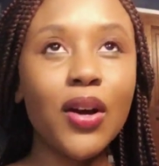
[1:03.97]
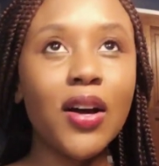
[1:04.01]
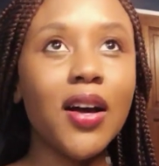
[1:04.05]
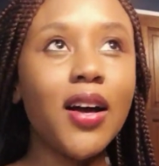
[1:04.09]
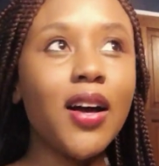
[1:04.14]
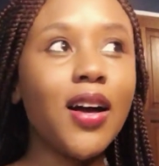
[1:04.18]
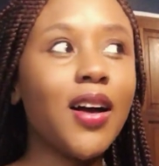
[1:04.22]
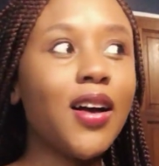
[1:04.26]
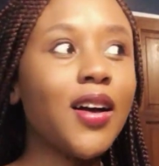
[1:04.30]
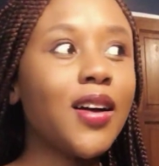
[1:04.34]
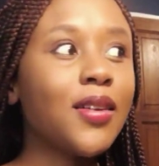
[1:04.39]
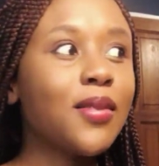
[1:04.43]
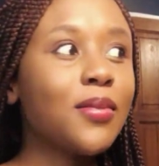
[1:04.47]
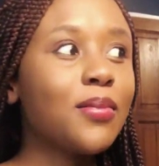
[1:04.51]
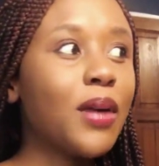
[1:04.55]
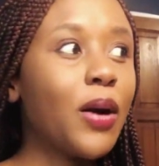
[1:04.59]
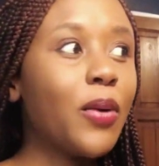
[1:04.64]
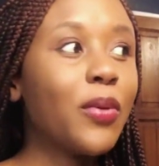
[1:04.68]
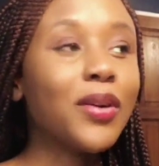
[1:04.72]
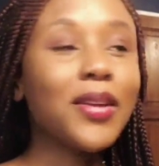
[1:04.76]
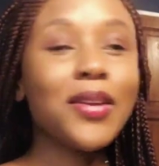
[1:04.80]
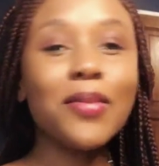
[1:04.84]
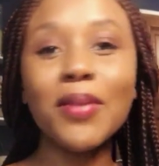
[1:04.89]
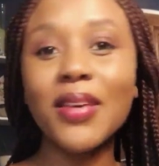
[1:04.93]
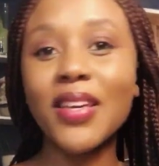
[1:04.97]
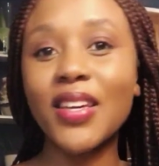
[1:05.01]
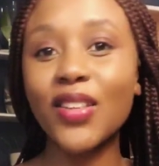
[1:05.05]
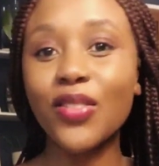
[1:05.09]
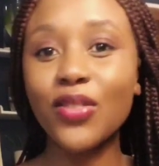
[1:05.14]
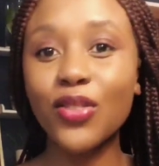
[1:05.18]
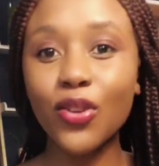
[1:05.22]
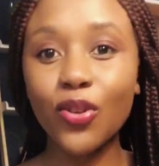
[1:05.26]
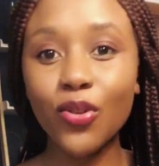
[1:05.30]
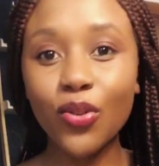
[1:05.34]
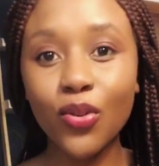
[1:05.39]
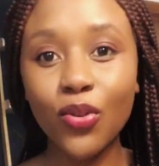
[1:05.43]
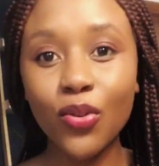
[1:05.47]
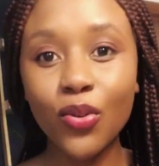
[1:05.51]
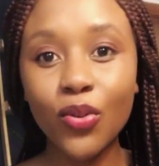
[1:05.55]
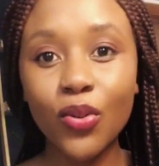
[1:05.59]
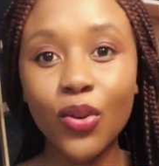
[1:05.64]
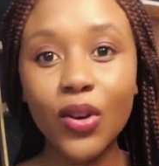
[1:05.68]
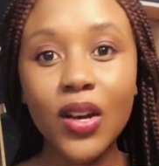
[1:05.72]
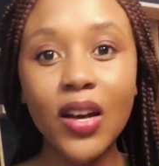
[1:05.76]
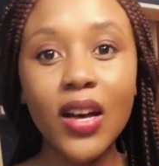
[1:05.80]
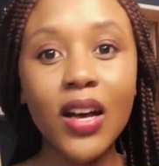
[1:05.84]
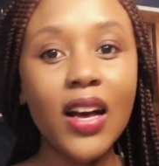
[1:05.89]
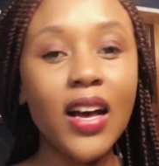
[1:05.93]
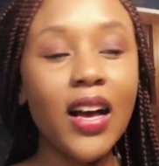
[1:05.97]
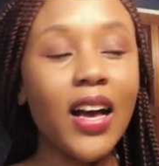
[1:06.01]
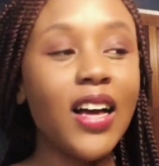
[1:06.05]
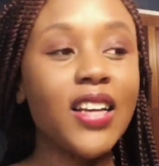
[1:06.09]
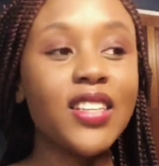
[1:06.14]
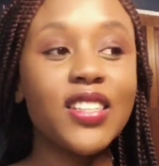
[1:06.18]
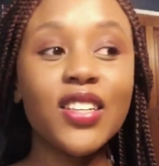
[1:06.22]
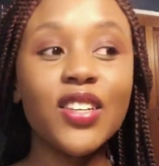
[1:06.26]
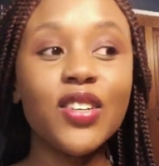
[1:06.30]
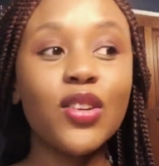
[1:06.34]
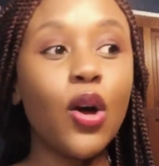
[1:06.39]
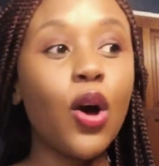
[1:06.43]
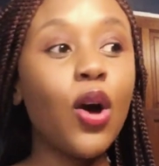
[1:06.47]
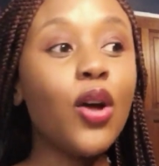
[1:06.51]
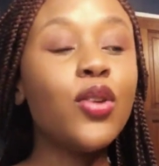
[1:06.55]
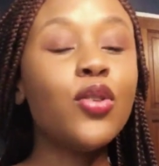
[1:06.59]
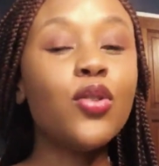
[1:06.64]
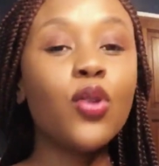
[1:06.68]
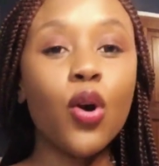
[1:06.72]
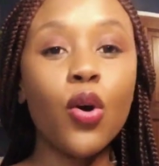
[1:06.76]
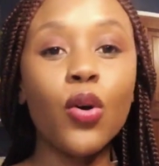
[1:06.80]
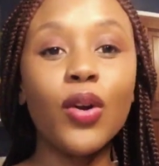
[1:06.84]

Are we going to make it through? I did not know.